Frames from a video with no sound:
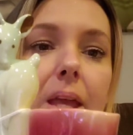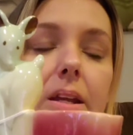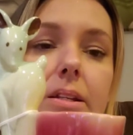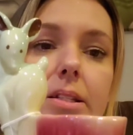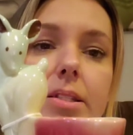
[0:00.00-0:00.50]

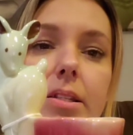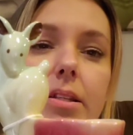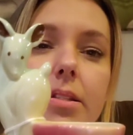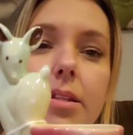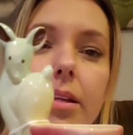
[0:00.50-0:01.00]
And I did see
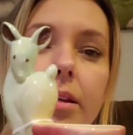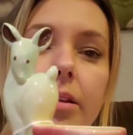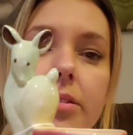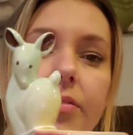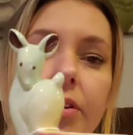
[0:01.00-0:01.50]
these
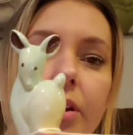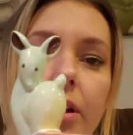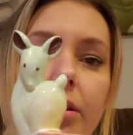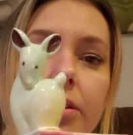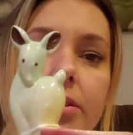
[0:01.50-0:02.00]
in different
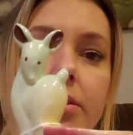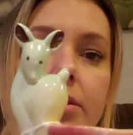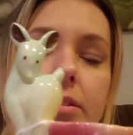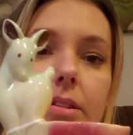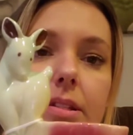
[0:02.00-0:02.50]

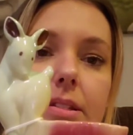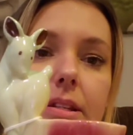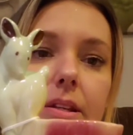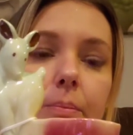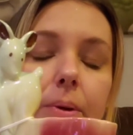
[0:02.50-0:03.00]
colors
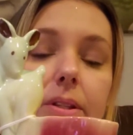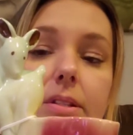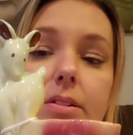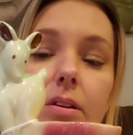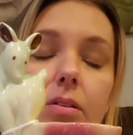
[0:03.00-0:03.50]
listed, but
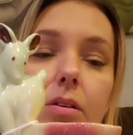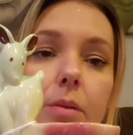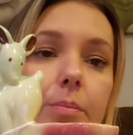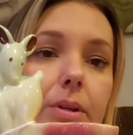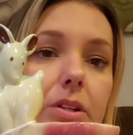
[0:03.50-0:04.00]
this color
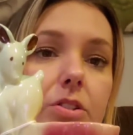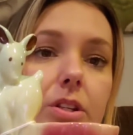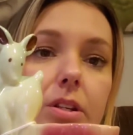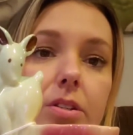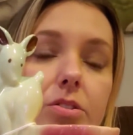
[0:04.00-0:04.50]

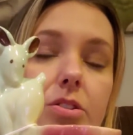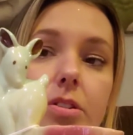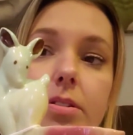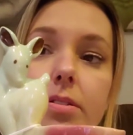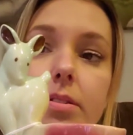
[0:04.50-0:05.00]
combination is
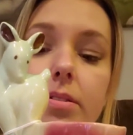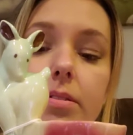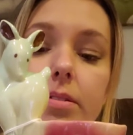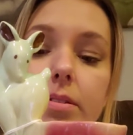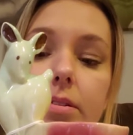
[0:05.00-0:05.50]
just
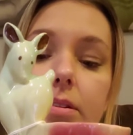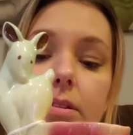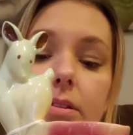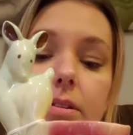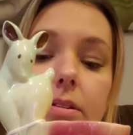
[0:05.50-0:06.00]

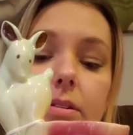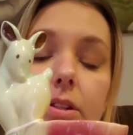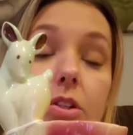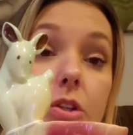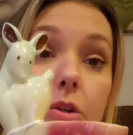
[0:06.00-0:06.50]

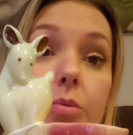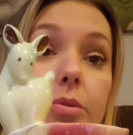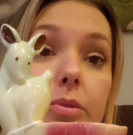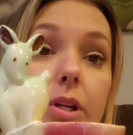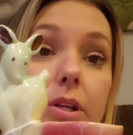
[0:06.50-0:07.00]

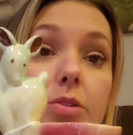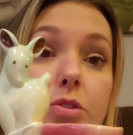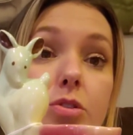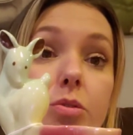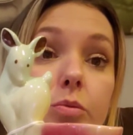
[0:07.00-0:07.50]
cute. It
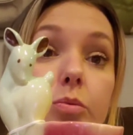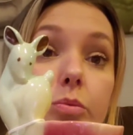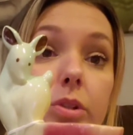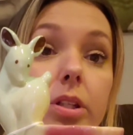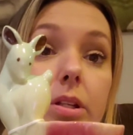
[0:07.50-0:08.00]
is
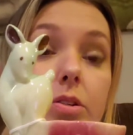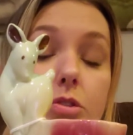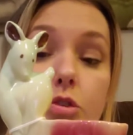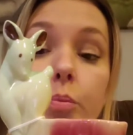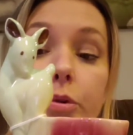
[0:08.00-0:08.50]
really
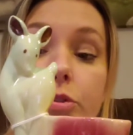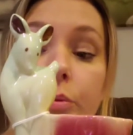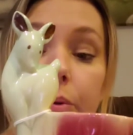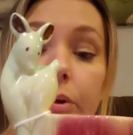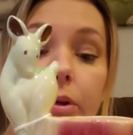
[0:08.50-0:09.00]
super,
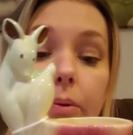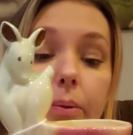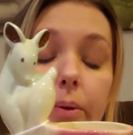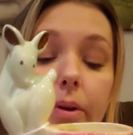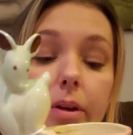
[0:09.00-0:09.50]
super
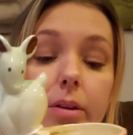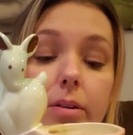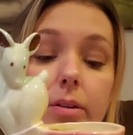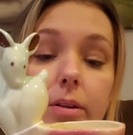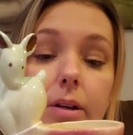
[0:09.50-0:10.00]
cute.
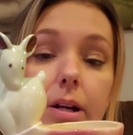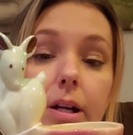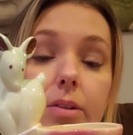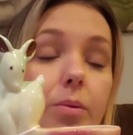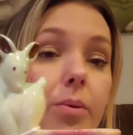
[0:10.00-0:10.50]

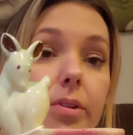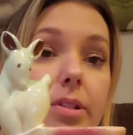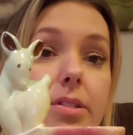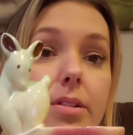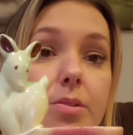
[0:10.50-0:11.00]
I don't want to
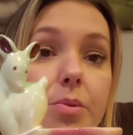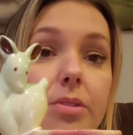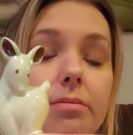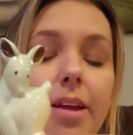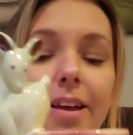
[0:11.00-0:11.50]
list this one.